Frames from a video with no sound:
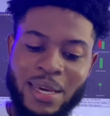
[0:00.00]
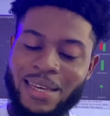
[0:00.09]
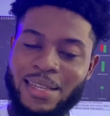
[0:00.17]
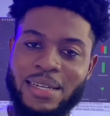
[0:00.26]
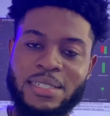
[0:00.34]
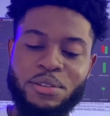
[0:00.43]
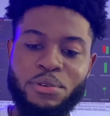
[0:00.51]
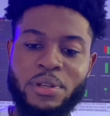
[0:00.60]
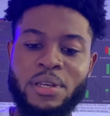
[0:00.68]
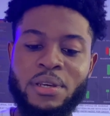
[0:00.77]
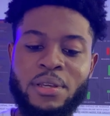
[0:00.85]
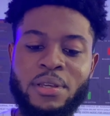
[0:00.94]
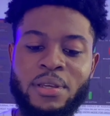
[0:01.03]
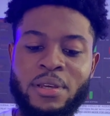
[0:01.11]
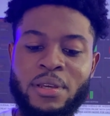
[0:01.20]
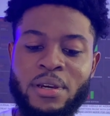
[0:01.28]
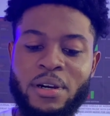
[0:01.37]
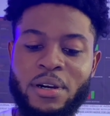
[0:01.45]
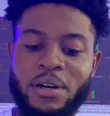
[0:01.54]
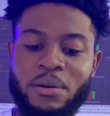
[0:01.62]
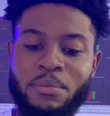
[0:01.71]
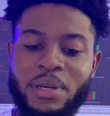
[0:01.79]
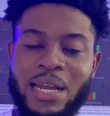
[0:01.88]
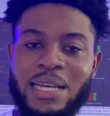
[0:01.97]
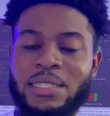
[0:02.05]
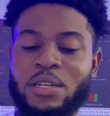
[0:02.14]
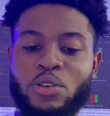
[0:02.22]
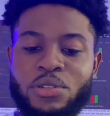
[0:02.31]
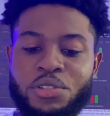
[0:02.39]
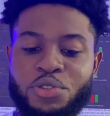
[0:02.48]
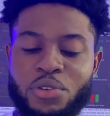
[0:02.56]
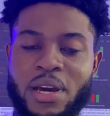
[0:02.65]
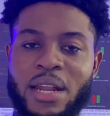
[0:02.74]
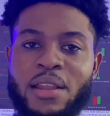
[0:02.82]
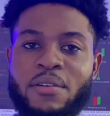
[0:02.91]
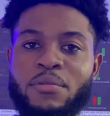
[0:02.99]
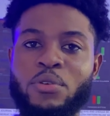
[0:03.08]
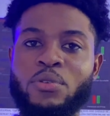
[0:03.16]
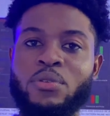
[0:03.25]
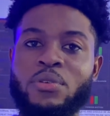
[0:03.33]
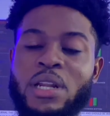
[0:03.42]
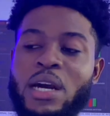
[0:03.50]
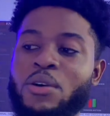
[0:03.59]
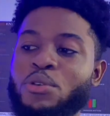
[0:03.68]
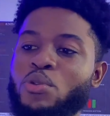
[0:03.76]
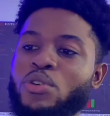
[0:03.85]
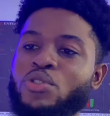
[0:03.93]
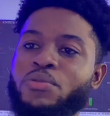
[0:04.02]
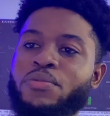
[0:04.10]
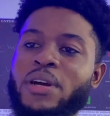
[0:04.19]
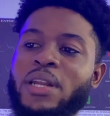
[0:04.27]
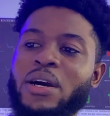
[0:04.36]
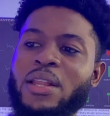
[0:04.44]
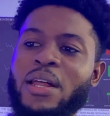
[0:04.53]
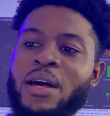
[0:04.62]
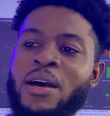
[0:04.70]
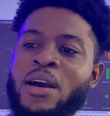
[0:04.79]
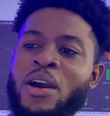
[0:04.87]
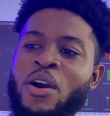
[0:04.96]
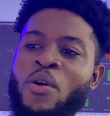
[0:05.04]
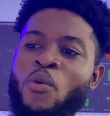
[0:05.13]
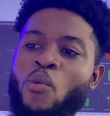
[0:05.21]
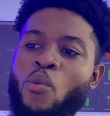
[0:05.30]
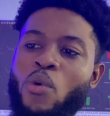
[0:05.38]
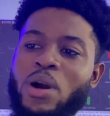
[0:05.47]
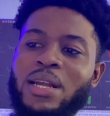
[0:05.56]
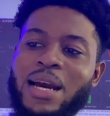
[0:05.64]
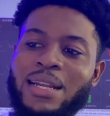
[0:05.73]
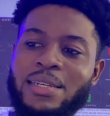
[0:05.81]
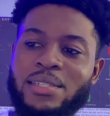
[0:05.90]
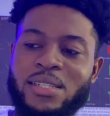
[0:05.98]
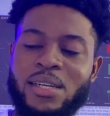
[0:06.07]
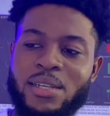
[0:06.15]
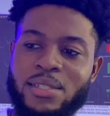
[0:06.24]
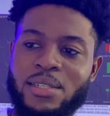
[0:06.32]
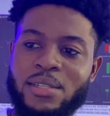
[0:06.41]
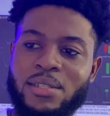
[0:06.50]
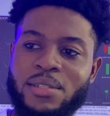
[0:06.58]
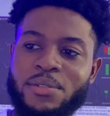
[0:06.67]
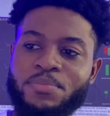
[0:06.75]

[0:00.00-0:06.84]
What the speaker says: It doesn't really, it hasn't got you to that level. Now you want to find out that what are the chances